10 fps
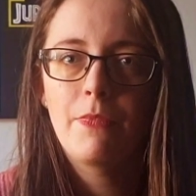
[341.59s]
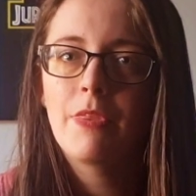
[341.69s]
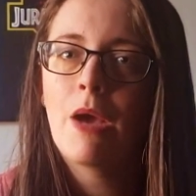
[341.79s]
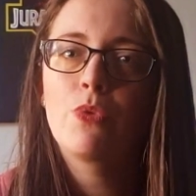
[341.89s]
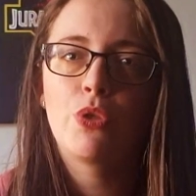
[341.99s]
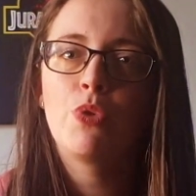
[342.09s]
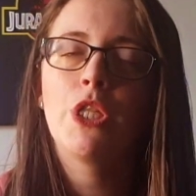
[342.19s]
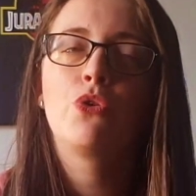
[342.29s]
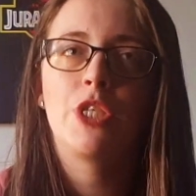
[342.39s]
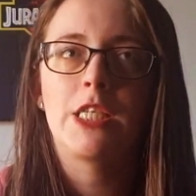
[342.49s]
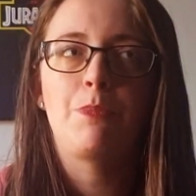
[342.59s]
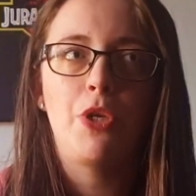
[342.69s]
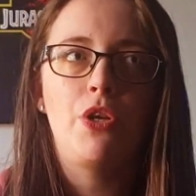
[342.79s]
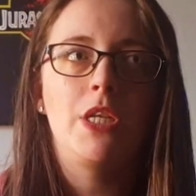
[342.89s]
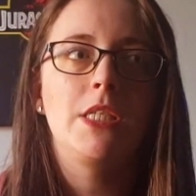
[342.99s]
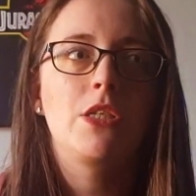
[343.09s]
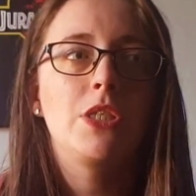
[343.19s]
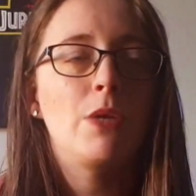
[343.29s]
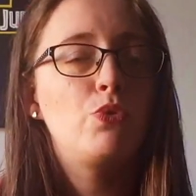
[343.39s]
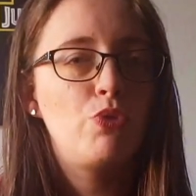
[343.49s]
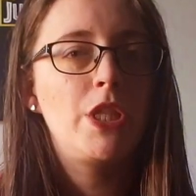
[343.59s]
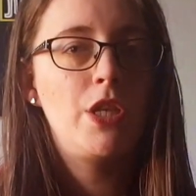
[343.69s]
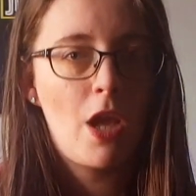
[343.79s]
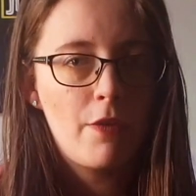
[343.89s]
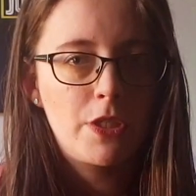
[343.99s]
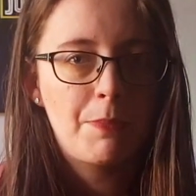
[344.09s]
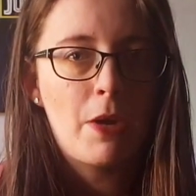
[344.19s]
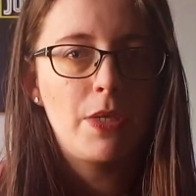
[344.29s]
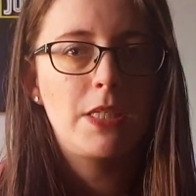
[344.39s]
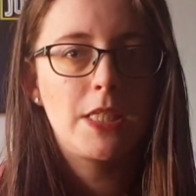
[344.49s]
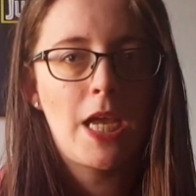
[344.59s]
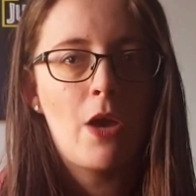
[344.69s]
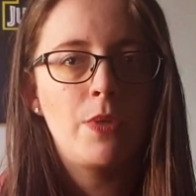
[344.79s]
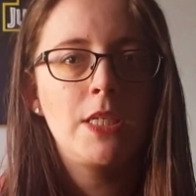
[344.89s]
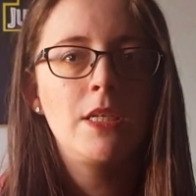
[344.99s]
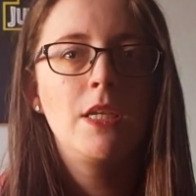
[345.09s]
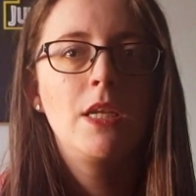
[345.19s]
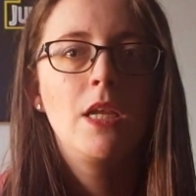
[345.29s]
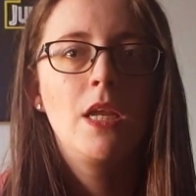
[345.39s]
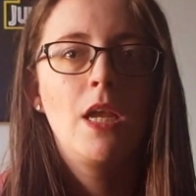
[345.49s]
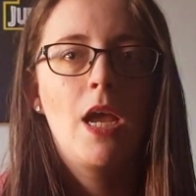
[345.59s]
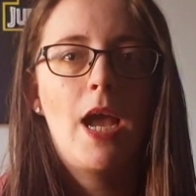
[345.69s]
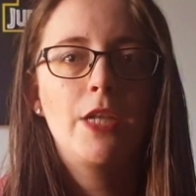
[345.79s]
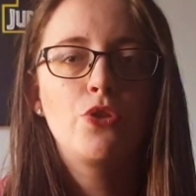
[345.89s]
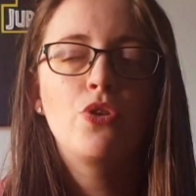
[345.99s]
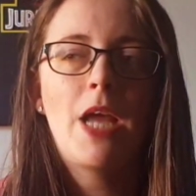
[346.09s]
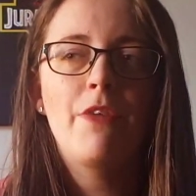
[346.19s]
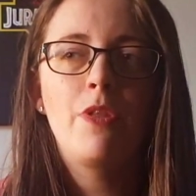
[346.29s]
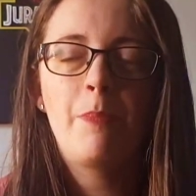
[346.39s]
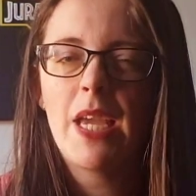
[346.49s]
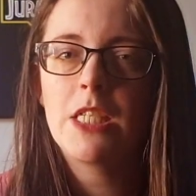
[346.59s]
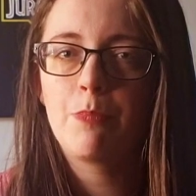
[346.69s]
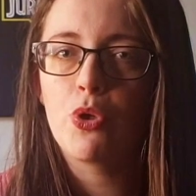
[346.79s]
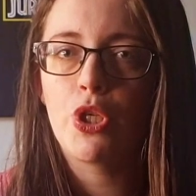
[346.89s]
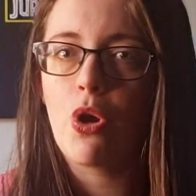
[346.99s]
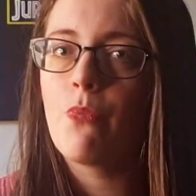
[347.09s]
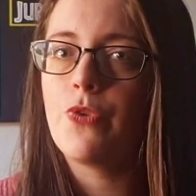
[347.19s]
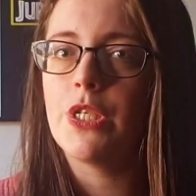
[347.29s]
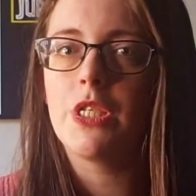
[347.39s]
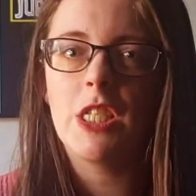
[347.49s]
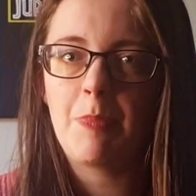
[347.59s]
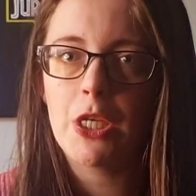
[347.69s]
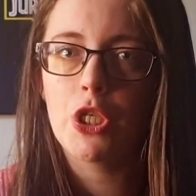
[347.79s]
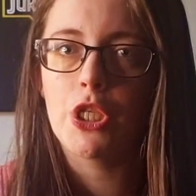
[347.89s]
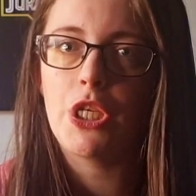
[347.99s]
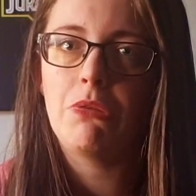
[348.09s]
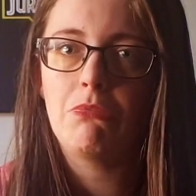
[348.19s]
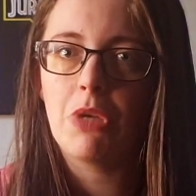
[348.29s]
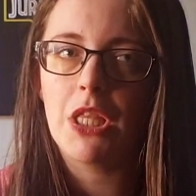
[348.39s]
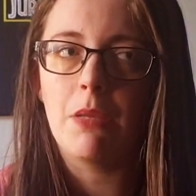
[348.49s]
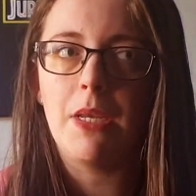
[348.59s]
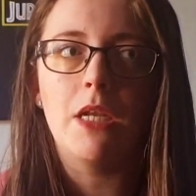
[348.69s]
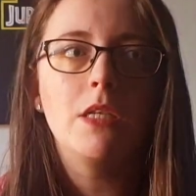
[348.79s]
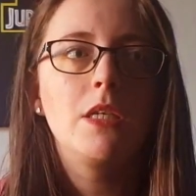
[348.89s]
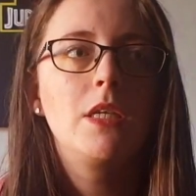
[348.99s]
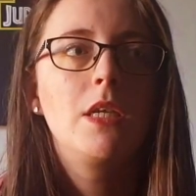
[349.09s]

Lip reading: That was a really good experience because I was really nervous about it to start with. I don't have the best body confidence, especially at the minute.